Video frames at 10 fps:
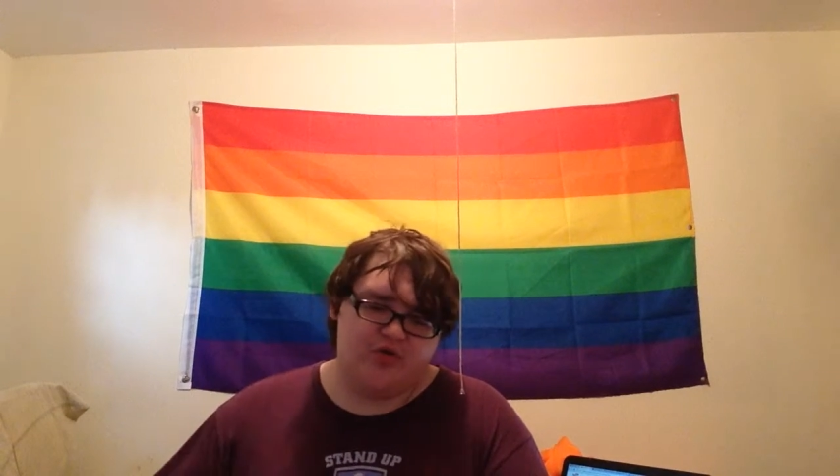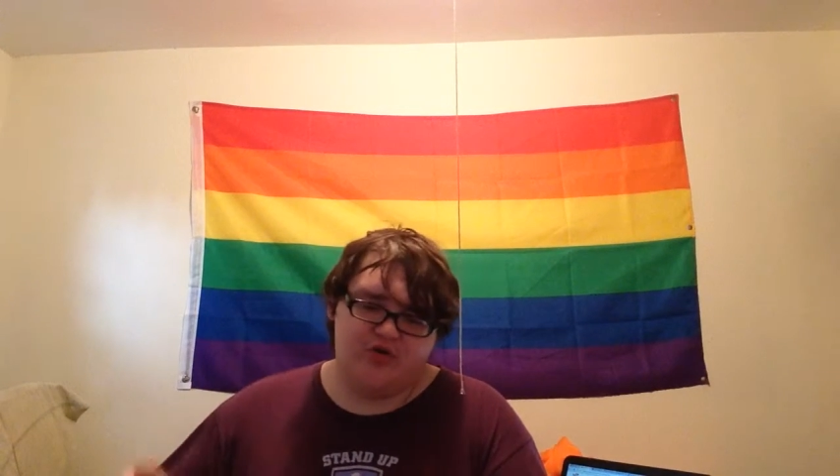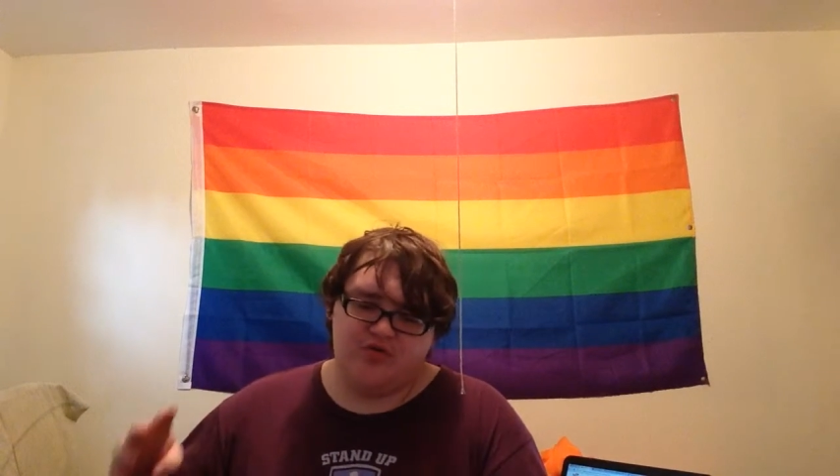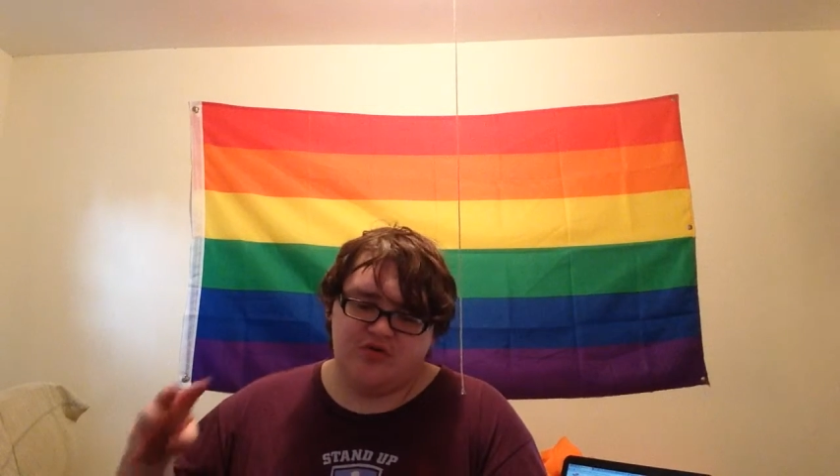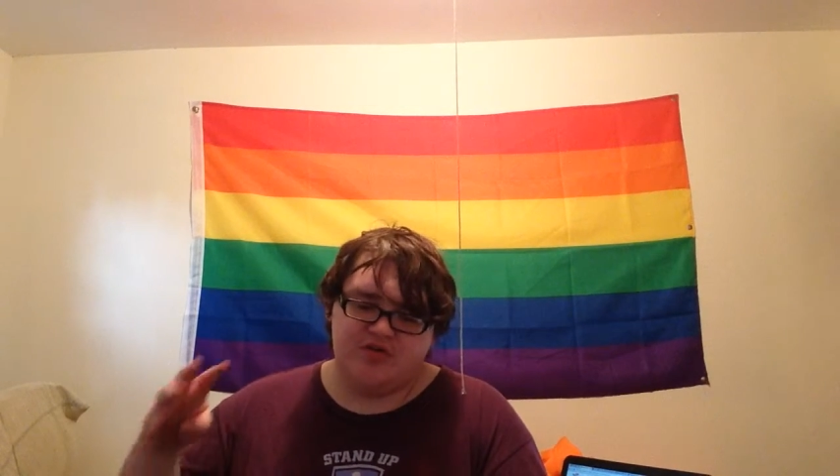
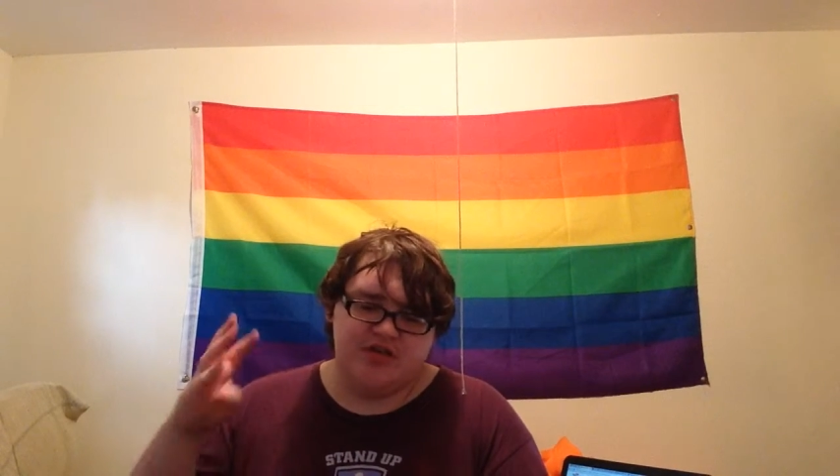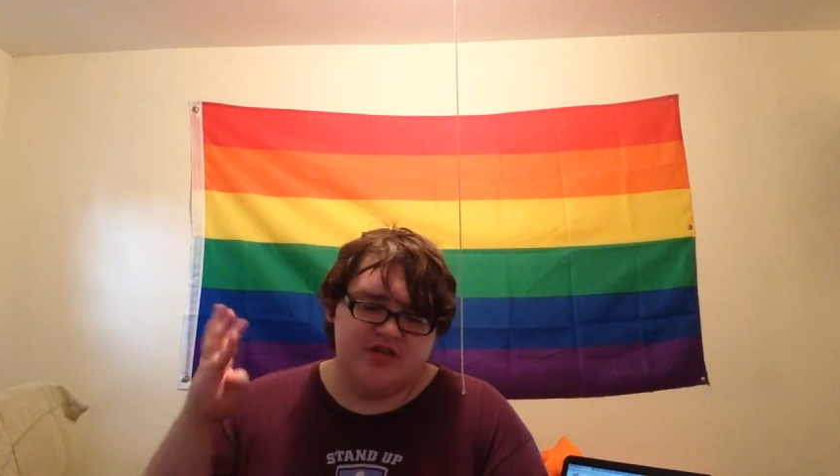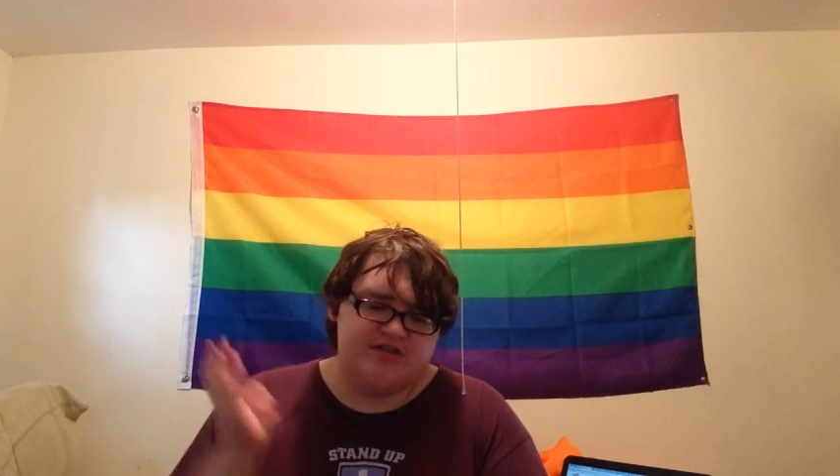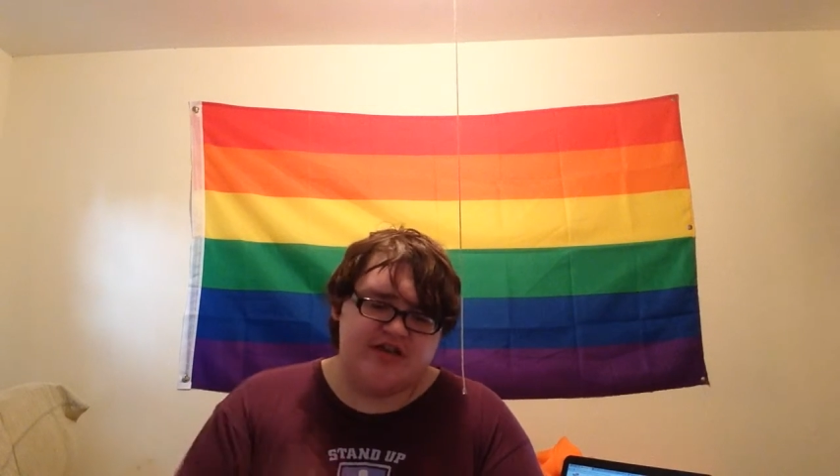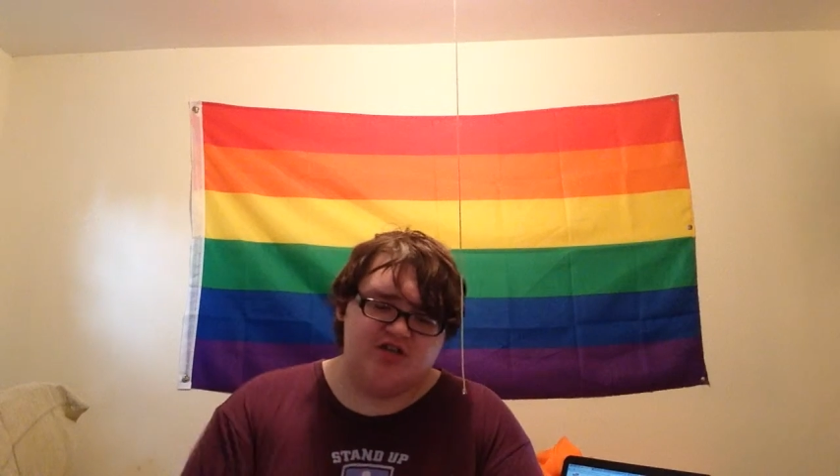root,
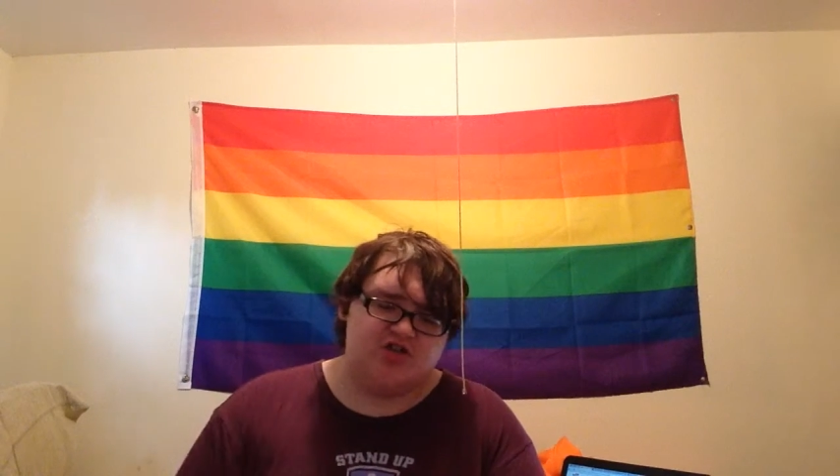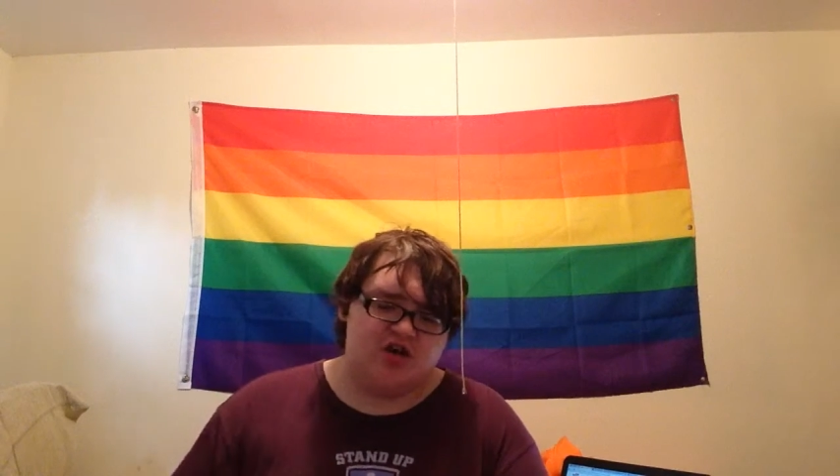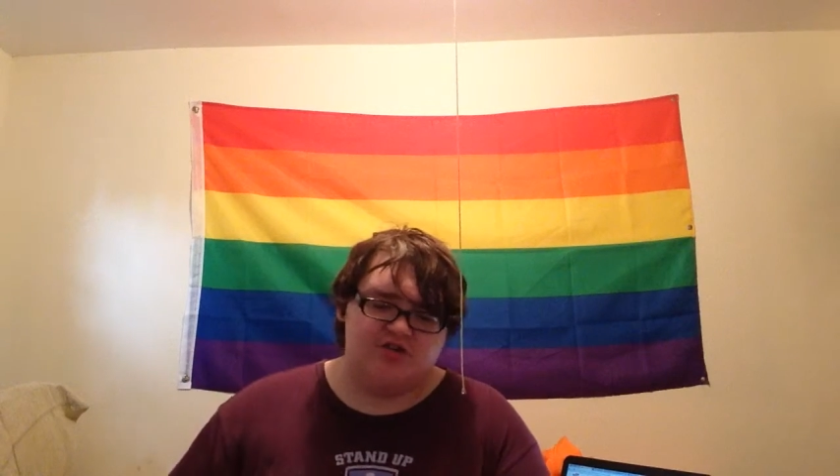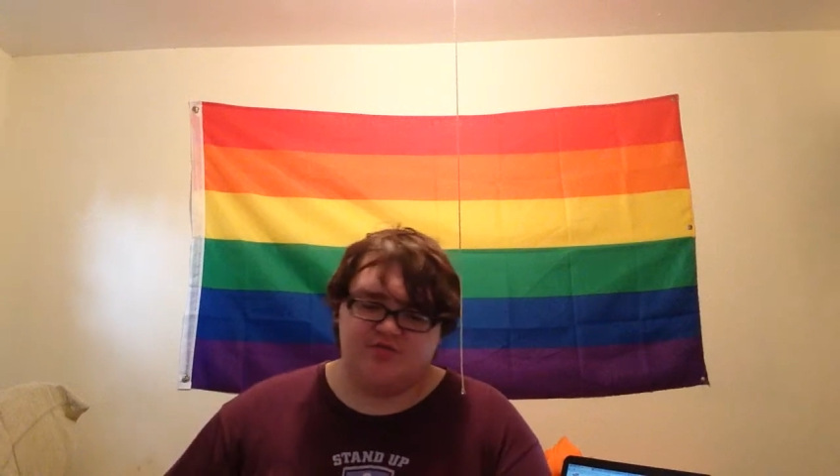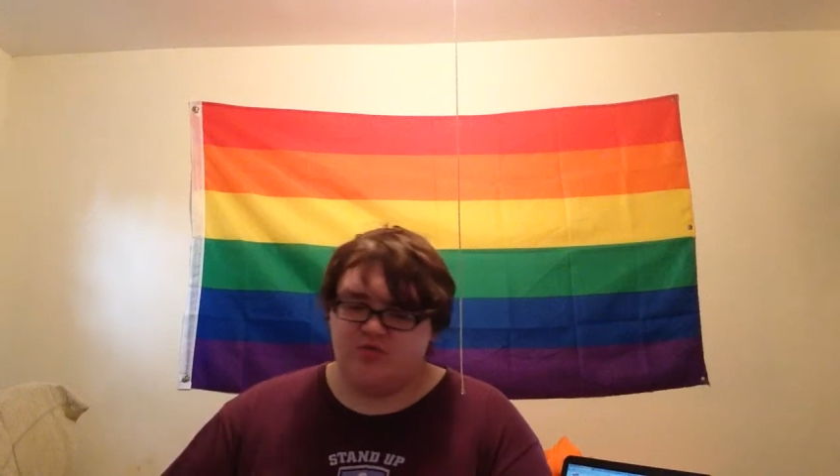St.
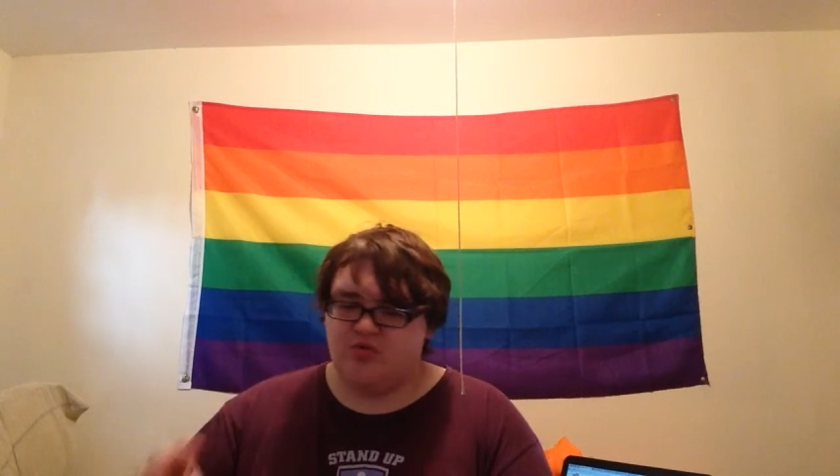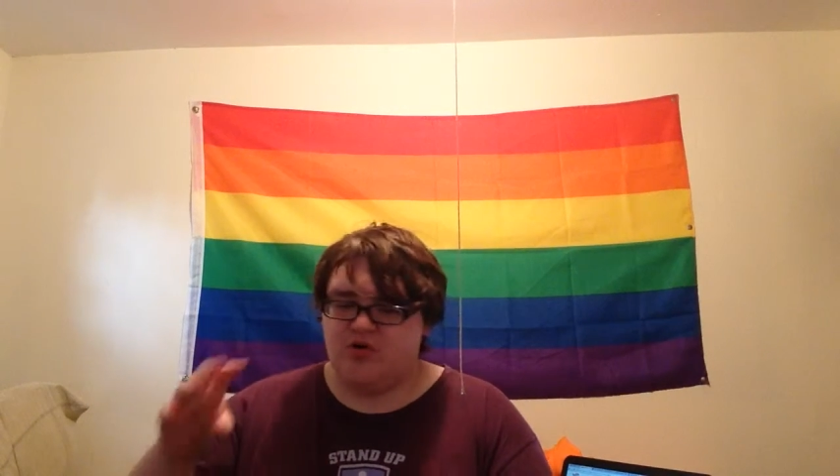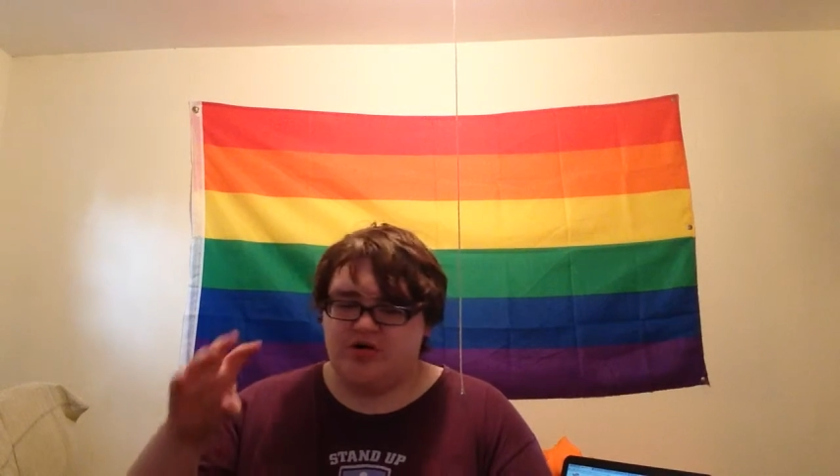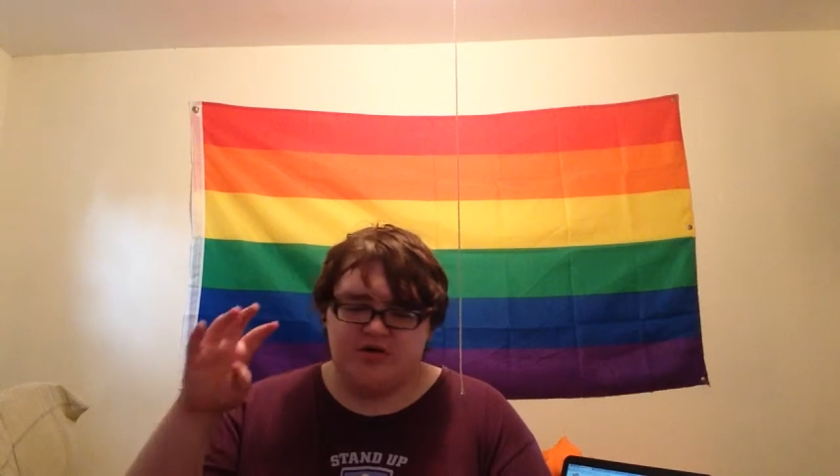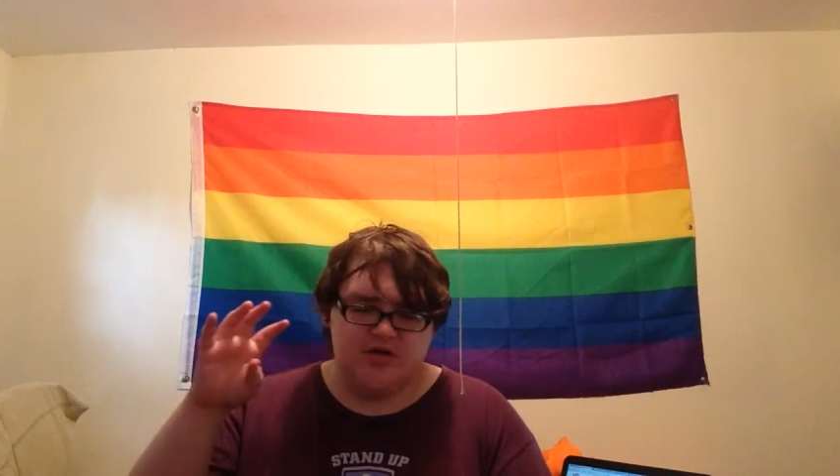John's
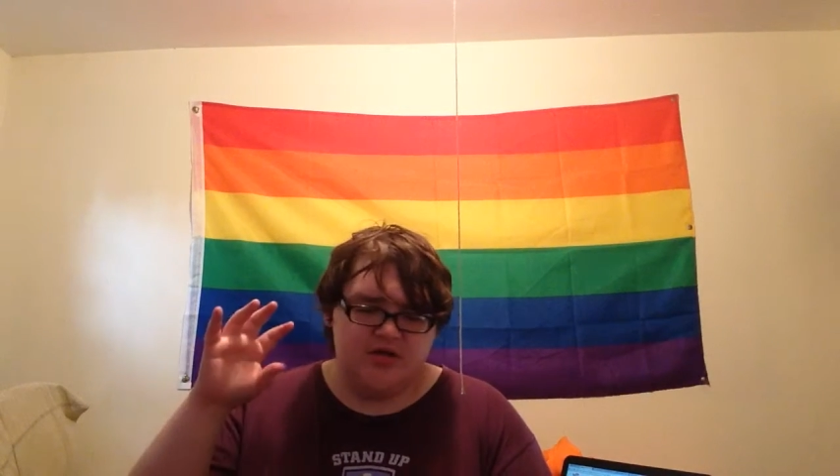wort,